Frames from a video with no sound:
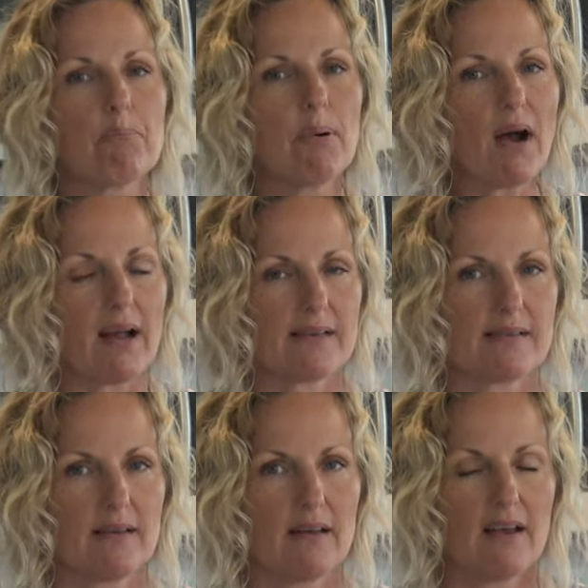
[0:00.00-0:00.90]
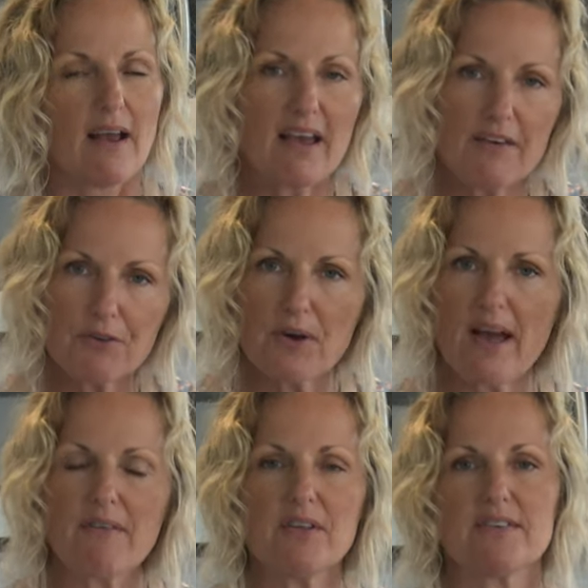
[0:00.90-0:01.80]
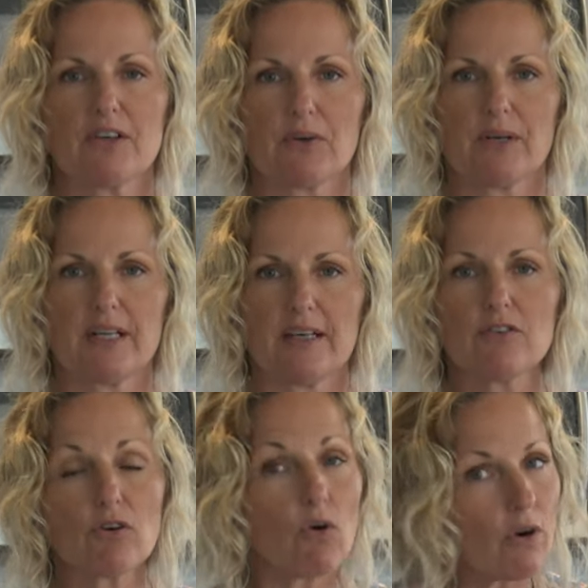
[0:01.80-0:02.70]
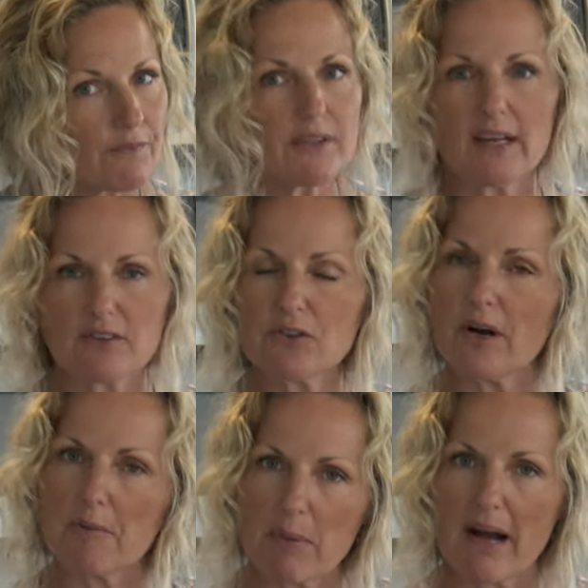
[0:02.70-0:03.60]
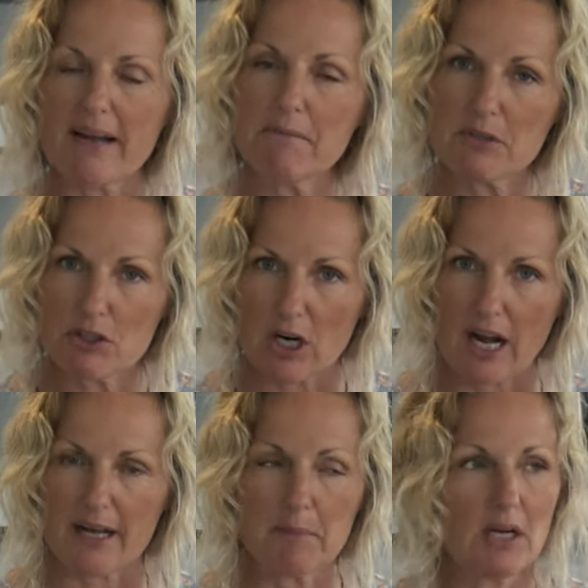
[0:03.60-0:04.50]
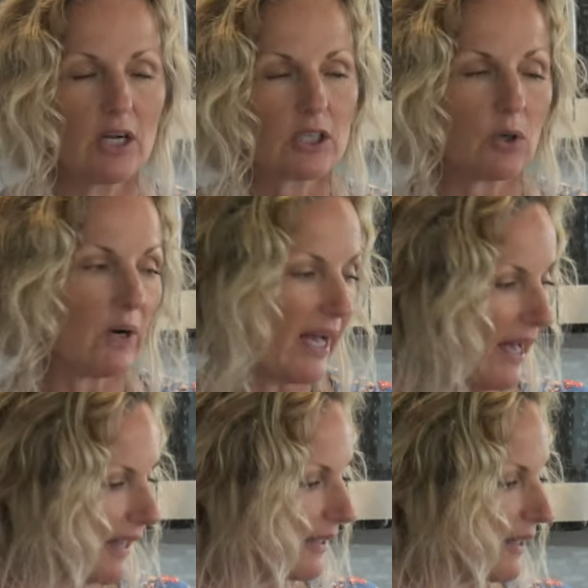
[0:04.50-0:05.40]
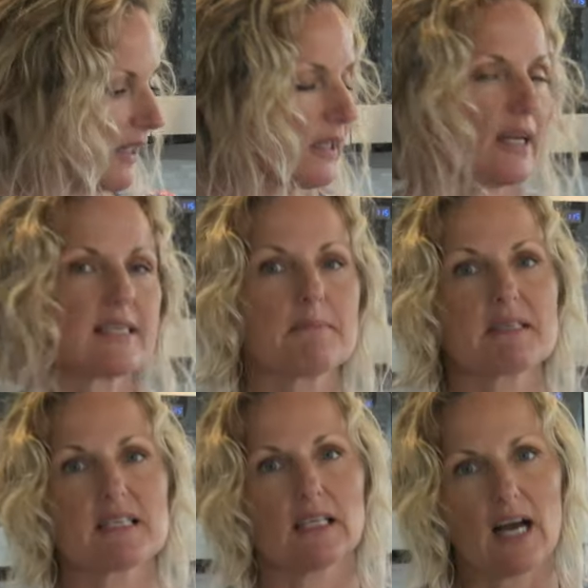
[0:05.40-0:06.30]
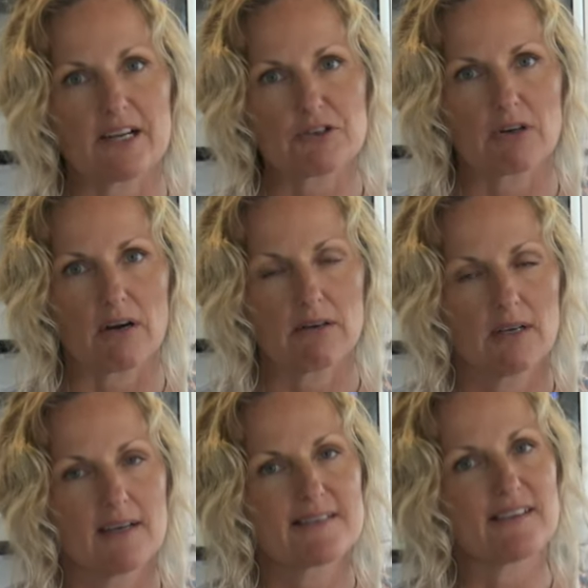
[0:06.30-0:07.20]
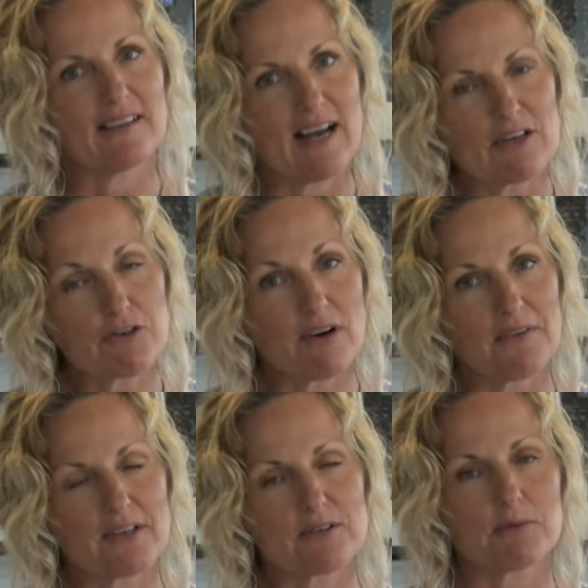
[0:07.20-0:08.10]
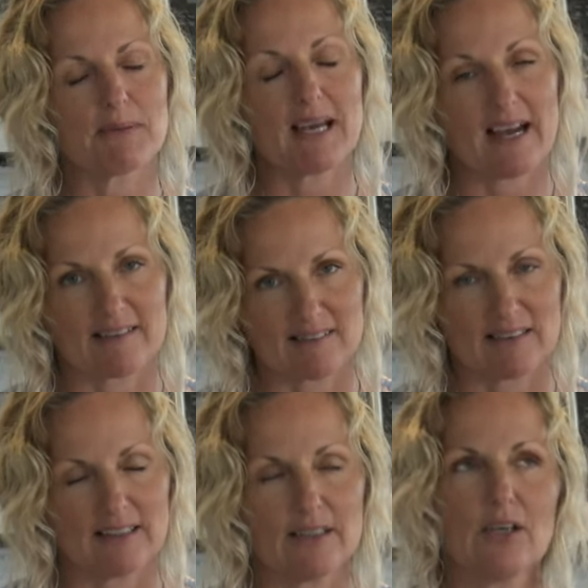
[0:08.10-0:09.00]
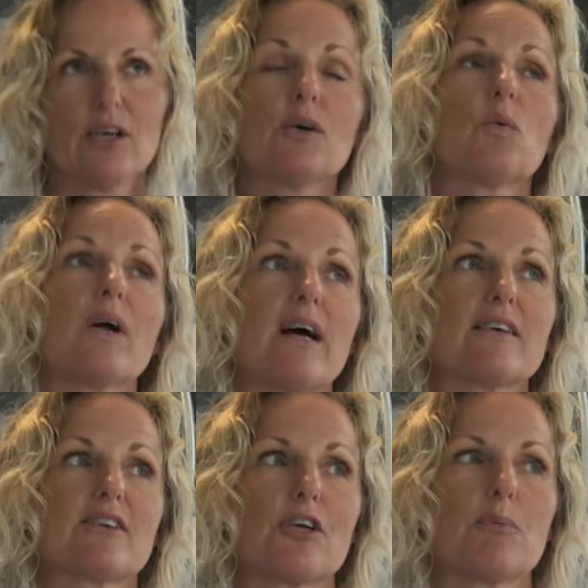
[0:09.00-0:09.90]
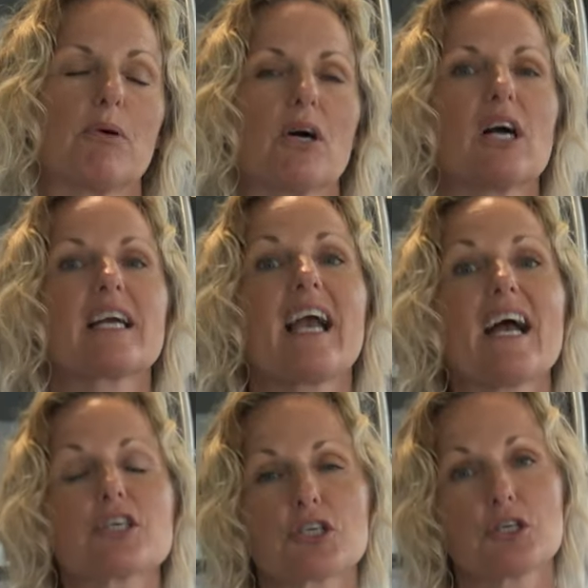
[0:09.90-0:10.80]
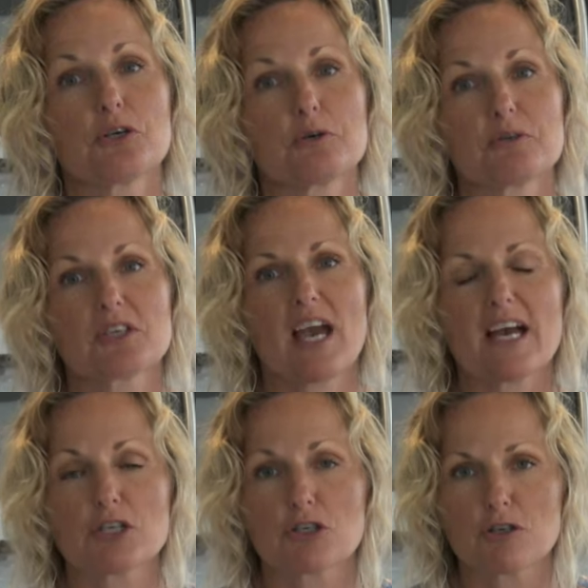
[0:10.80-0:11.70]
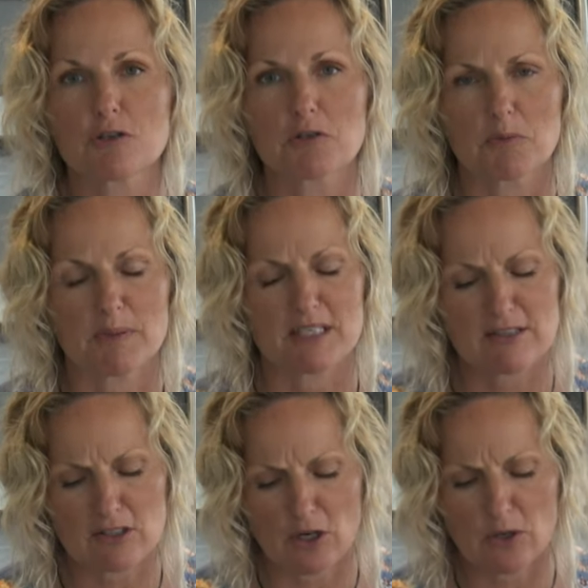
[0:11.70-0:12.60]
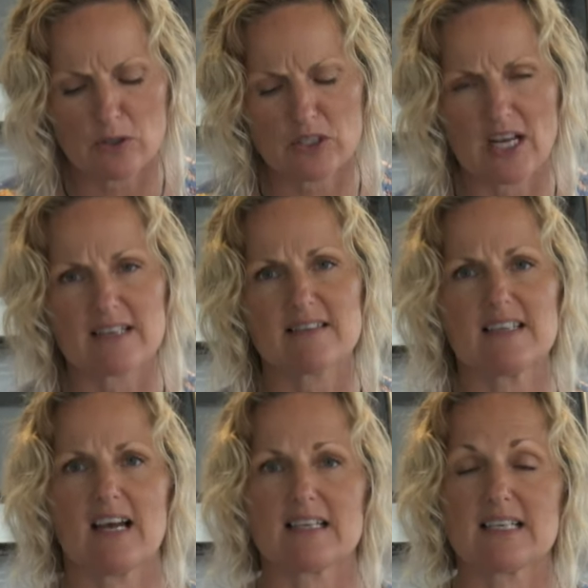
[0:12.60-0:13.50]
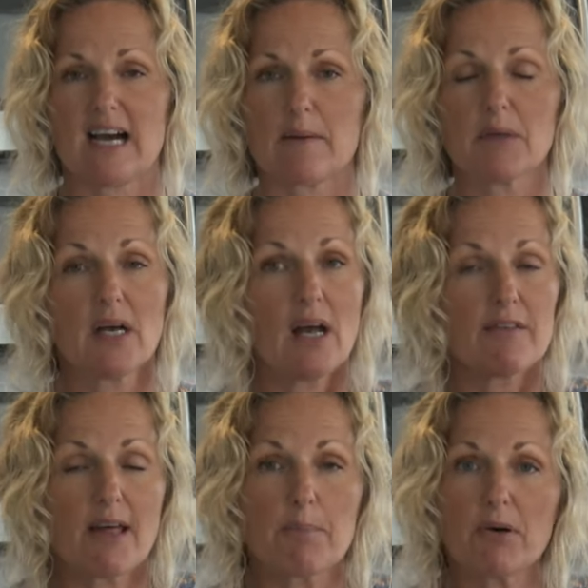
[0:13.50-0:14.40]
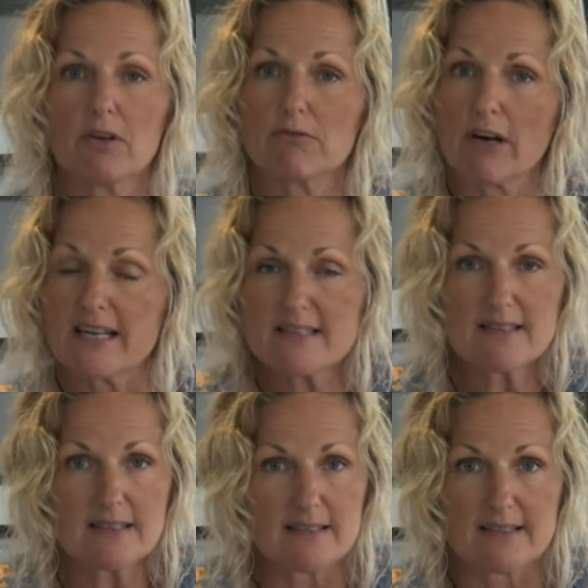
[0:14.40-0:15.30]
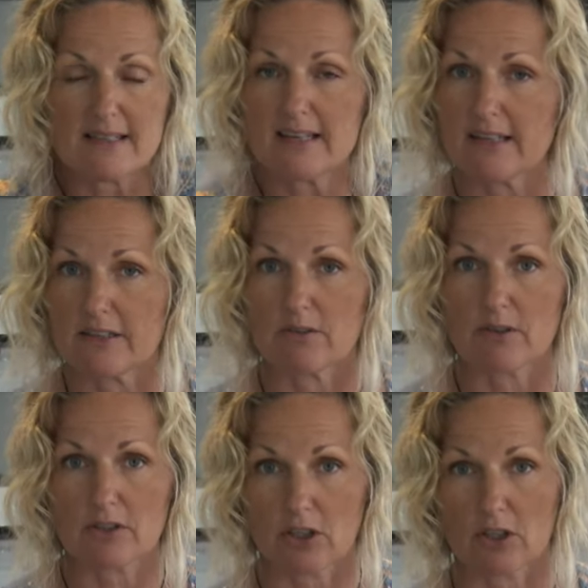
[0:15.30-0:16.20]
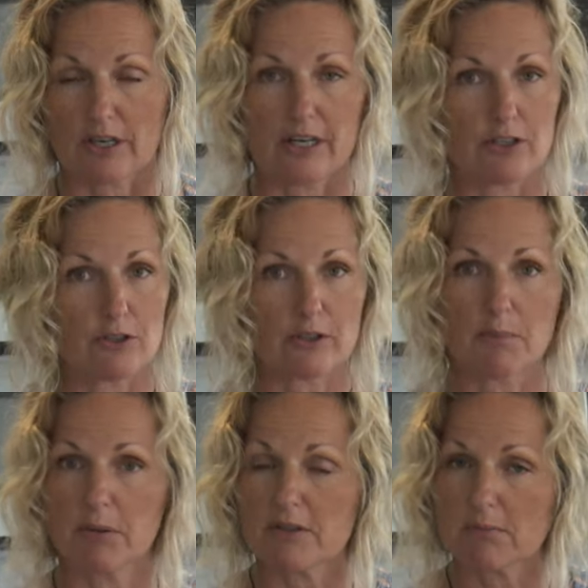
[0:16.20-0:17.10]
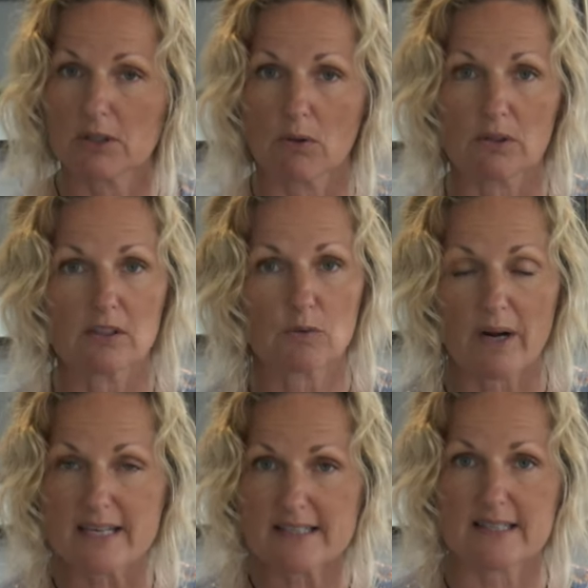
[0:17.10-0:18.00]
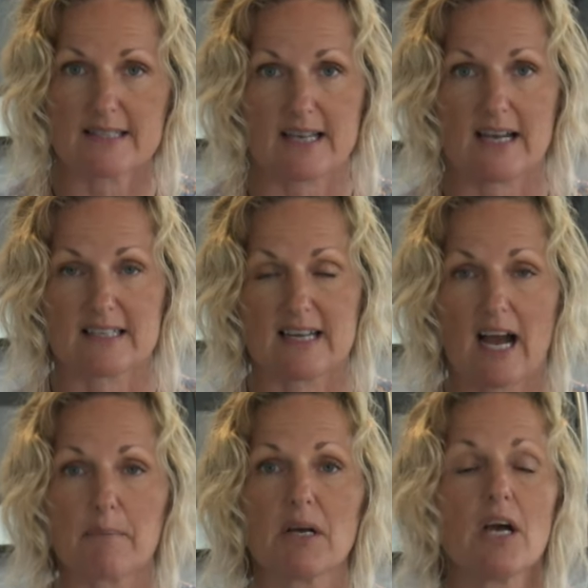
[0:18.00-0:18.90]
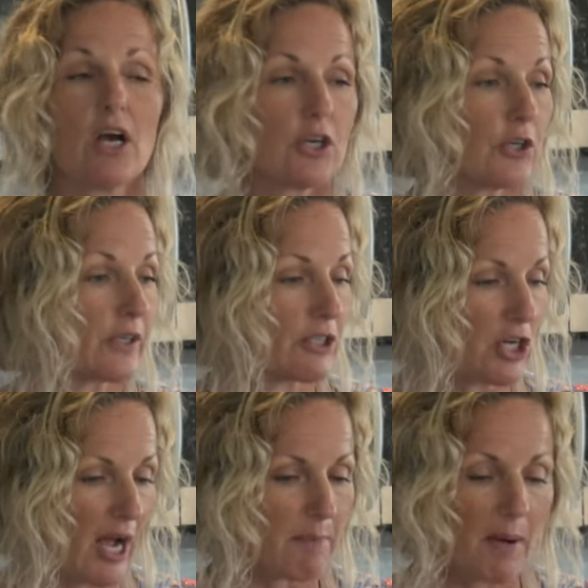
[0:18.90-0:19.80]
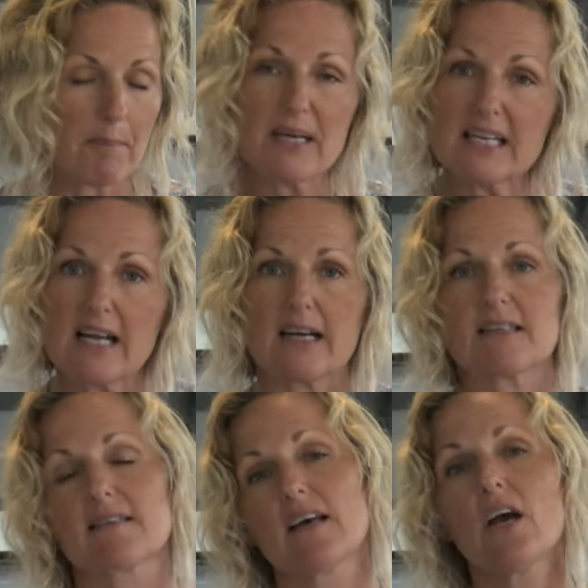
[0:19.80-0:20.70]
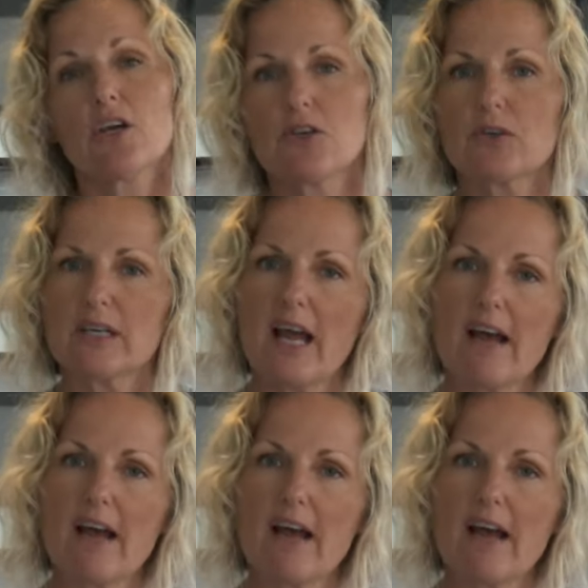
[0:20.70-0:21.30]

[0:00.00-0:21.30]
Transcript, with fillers: but if you have these ingredients, or if you'd like to go out and buy them and try them, go ahead. Like some cilantro. Cilantro on this would be excellent. What else could you put? Cashews. Cashews would be so tasty on top. They put raisins in curry. You can put some golden raisins on top. You can chop up peanuts. You can